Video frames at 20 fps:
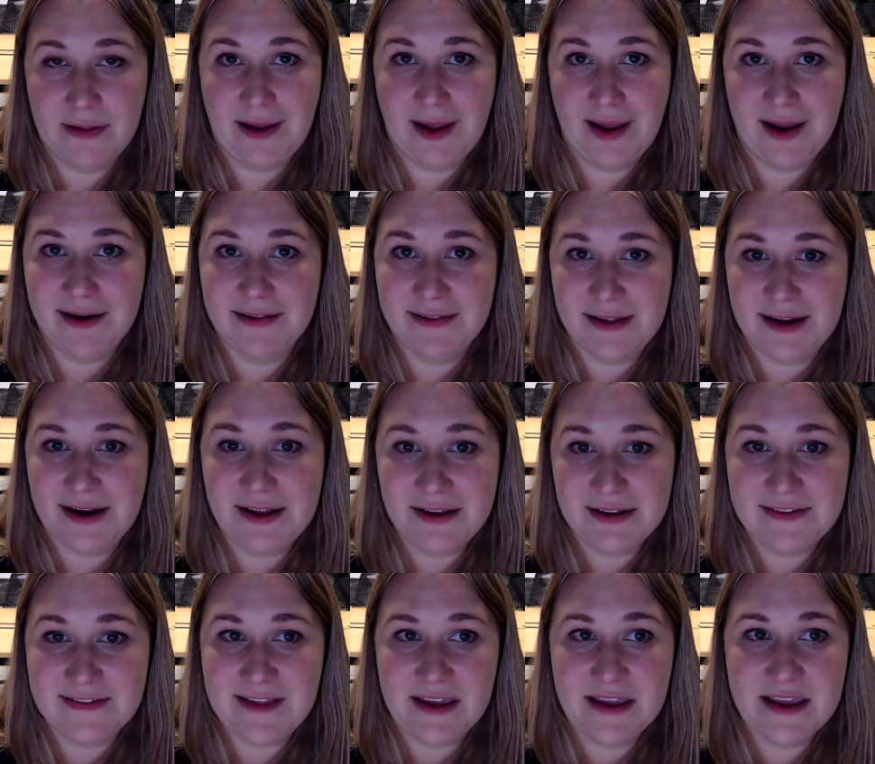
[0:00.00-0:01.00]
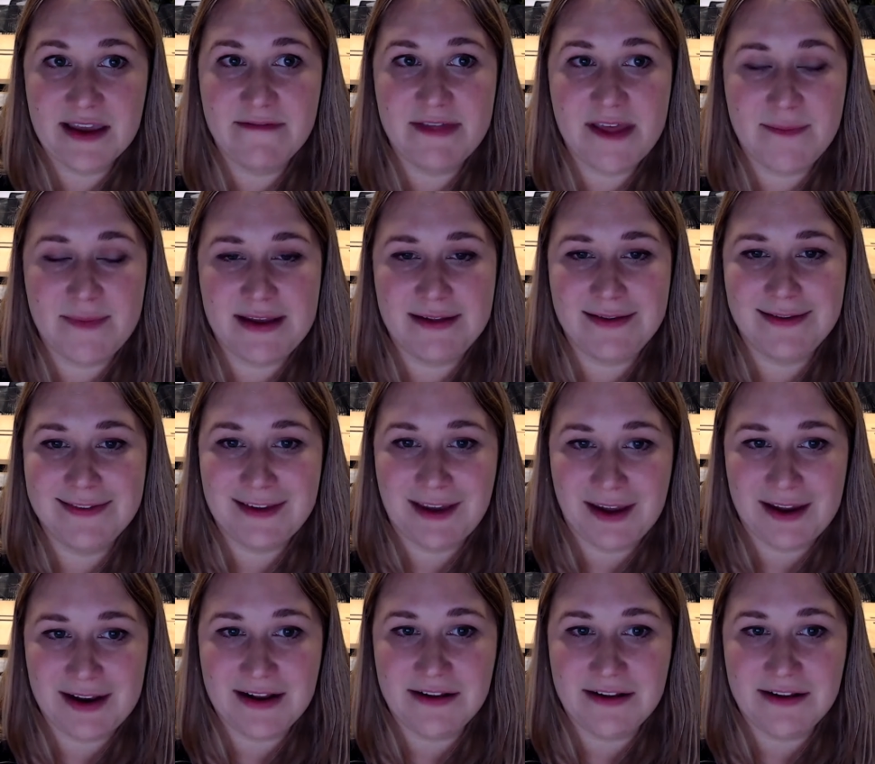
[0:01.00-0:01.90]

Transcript: analytics that give them insight